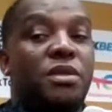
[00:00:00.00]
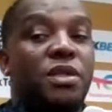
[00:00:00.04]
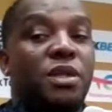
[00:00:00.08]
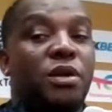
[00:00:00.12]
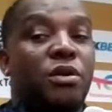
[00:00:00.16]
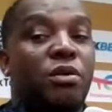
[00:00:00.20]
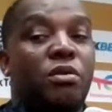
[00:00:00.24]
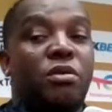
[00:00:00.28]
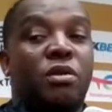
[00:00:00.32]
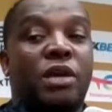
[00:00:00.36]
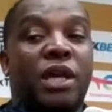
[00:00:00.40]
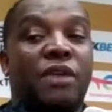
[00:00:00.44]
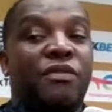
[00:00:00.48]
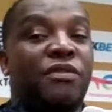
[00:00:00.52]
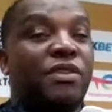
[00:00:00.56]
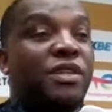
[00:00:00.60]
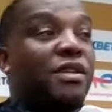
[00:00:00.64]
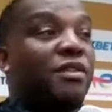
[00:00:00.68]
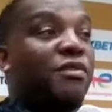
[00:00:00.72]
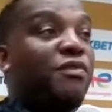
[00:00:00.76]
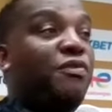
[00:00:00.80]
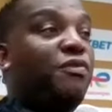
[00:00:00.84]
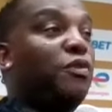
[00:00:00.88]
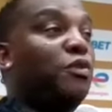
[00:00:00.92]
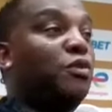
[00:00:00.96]
so,
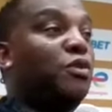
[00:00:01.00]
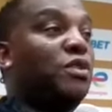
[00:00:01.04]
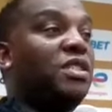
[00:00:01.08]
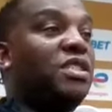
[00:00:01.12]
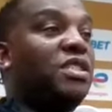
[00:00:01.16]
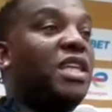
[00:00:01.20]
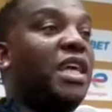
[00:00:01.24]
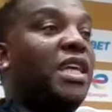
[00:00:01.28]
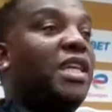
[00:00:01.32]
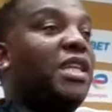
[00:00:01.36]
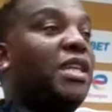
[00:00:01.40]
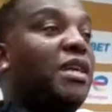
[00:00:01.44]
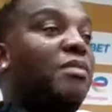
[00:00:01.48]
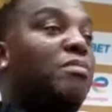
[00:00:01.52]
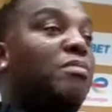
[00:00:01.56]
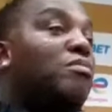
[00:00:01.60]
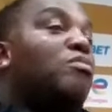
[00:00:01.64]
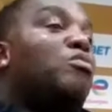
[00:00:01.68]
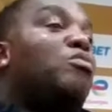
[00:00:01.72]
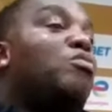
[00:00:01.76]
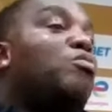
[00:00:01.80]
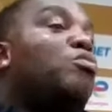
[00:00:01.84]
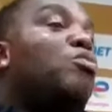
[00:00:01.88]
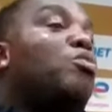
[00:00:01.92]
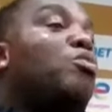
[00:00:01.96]
having a full
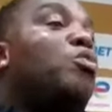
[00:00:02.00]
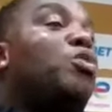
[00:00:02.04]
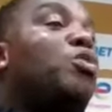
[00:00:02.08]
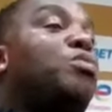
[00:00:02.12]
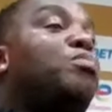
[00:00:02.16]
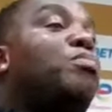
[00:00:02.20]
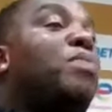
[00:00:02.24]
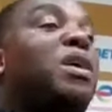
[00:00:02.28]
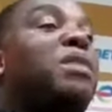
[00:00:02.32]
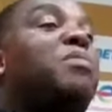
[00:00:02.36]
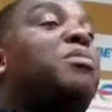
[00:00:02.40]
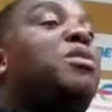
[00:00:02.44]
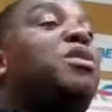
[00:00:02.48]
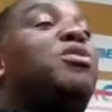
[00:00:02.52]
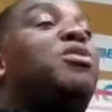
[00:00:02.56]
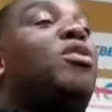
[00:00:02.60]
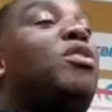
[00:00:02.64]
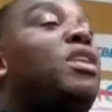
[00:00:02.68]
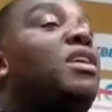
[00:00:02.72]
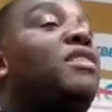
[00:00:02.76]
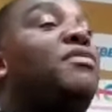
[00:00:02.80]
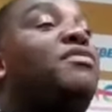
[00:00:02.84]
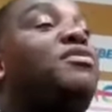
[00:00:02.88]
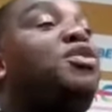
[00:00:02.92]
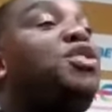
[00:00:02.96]
stadium would maybe
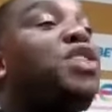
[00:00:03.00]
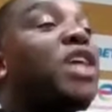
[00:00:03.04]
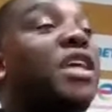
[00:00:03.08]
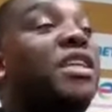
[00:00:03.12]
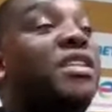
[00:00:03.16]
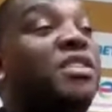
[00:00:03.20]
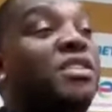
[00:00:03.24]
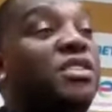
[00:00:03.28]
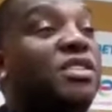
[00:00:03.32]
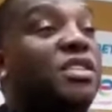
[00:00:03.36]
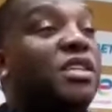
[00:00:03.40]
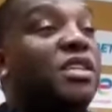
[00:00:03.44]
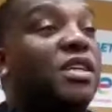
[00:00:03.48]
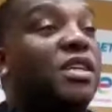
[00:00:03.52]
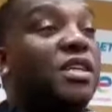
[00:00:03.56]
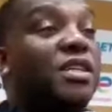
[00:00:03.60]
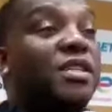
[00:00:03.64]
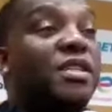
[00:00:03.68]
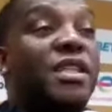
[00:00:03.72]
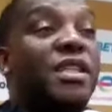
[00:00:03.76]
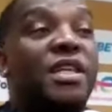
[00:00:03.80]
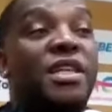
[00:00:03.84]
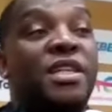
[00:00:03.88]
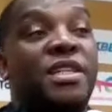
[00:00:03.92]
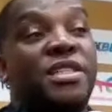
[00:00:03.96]
not have changed
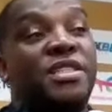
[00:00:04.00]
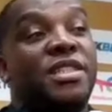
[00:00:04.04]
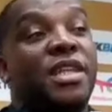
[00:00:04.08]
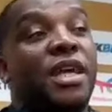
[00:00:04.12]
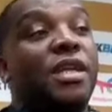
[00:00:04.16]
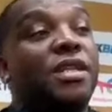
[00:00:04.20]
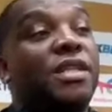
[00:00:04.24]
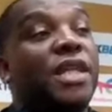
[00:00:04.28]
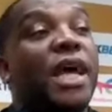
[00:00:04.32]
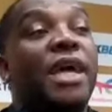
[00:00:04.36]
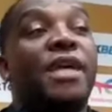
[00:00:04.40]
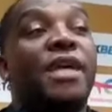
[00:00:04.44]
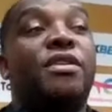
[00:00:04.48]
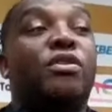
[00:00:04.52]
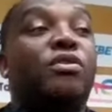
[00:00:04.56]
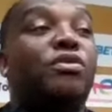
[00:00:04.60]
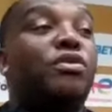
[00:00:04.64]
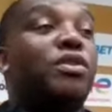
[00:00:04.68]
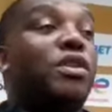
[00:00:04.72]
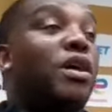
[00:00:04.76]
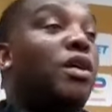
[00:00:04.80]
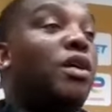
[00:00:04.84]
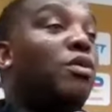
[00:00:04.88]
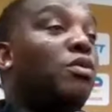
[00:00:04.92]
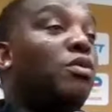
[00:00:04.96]
the result. I
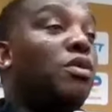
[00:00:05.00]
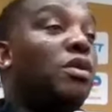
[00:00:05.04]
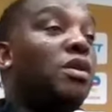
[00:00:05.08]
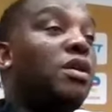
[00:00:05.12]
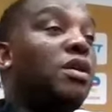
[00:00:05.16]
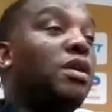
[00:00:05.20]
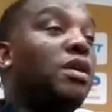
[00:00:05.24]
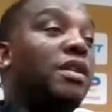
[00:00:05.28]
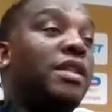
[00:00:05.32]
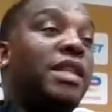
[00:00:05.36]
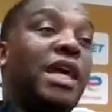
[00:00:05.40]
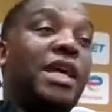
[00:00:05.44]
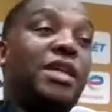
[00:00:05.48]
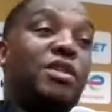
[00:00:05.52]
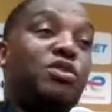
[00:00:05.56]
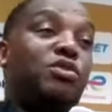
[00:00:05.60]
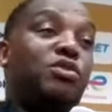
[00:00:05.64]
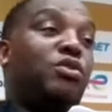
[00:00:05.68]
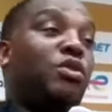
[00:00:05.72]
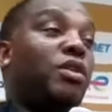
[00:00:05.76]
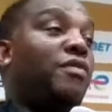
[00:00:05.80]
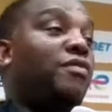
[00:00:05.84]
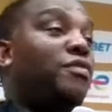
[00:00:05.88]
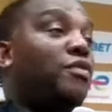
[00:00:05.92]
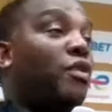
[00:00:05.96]
don't know.
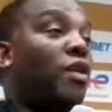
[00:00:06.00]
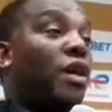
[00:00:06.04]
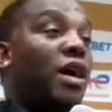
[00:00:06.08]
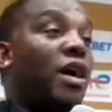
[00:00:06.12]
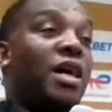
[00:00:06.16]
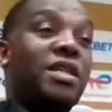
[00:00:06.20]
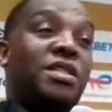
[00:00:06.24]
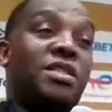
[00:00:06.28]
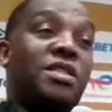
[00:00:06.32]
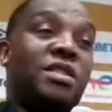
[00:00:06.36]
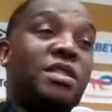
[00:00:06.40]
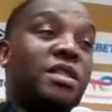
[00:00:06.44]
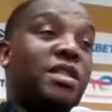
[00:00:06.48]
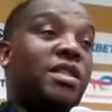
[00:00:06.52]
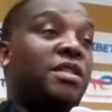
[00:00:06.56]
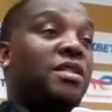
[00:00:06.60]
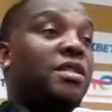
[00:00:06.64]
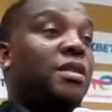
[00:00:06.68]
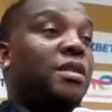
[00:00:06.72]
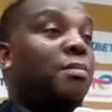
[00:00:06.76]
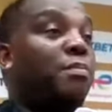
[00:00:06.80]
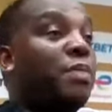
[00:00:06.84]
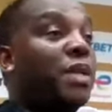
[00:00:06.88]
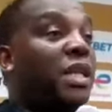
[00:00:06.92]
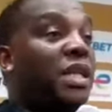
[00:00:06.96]
That you have to ask the,
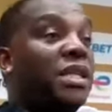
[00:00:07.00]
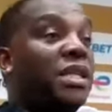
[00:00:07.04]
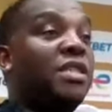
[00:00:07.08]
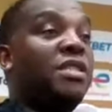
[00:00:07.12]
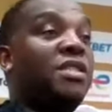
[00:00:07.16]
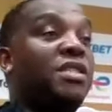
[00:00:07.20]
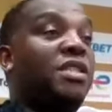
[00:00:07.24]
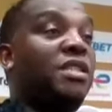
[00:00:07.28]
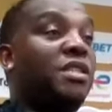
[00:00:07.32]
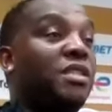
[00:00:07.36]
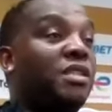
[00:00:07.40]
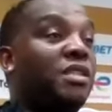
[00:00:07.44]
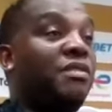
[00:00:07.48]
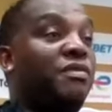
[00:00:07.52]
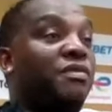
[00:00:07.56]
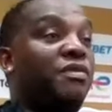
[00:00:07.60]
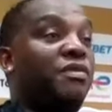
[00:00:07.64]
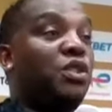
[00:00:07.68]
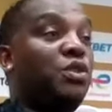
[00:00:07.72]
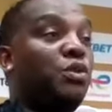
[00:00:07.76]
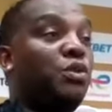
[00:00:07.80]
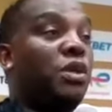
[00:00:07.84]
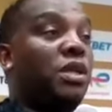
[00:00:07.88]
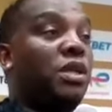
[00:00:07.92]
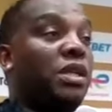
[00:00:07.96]
the players
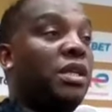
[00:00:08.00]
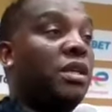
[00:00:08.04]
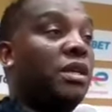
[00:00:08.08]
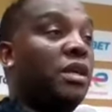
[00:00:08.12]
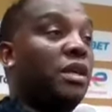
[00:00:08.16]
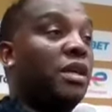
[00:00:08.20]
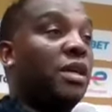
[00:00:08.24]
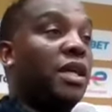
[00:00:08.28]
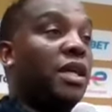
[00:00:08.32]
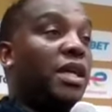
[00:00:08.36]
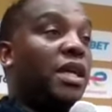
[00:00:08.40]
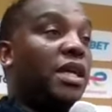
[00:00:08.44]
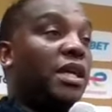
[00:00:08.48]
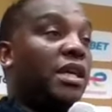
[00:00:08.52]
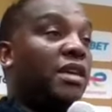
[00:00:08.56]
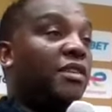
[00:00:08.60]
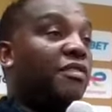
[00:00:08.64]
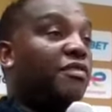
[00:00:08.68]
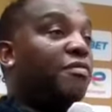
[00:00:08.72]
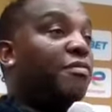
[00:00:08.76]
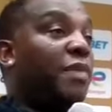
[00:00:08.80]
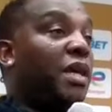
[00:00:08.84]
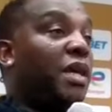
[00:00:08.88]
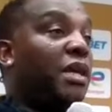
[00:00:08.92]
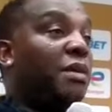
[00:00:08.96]
individually
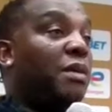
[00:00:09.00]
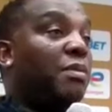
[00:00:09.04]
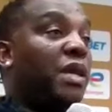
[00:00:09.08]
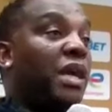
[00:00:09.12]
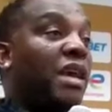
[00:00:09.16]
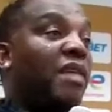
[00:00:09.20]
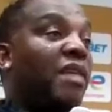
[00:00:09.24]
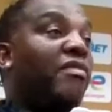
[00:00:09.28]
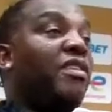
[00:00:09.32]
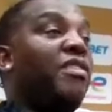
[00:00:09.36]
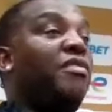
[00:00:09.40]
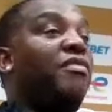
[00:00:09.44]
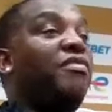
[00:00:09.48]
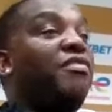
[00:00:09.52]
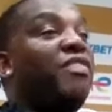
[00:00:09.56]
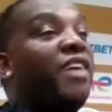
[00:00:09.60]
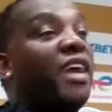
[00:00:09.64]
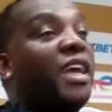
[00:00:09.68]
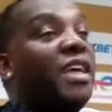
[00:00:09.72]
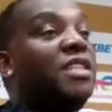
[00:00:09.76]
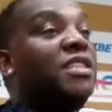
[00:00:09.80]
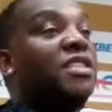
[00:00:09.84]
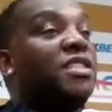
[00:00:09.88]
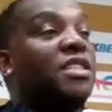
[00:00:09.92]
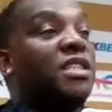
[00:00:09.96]
if maybe having
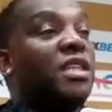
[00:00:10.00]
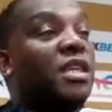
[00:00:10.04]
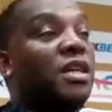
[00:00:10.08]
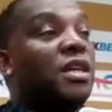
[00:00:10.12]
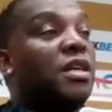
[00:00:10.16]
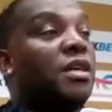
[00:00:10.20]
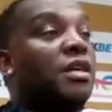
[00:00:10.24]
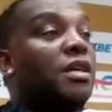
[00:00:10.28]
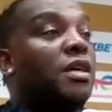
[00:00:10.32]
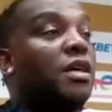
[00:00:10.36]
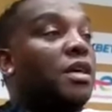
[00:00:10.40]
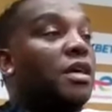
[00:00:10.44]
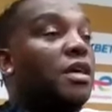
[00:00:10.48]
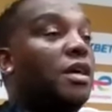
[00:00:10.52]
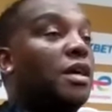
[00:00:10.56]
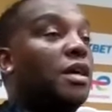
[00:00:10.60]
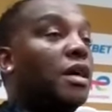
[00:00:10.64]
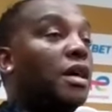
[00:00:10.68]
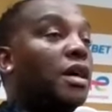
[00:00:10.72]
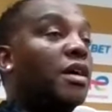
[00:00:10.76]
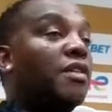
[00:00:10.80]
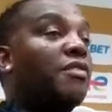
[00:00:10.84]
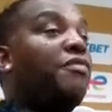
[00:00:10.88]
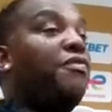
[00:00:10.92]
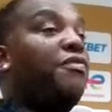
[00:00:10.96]
fans here
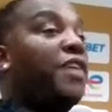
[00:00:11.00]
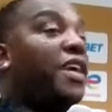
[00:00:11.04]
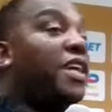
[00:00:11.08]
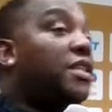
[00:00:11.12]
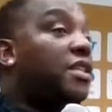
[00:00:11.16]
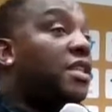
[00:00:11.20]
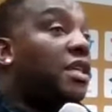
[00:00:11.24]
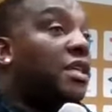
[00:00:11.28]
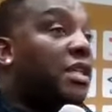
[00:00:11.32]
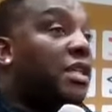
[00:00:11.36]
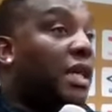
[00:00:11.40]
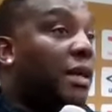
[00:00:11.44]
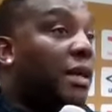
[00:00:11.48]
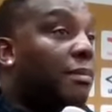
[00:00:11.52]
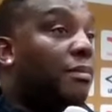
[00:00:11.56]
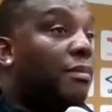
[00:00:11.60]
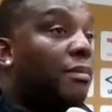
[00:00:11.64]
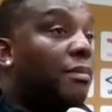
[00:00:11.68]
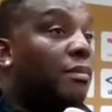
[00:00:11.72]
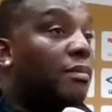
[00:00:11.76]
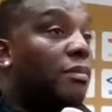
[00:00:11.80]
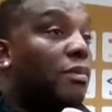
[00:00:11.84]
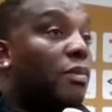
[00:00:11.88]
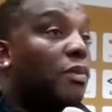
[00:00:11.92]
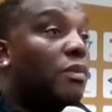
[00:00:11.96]
affected
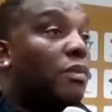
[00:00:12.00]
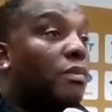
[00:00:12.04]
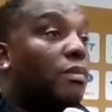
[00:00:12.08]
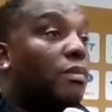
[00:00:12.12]
them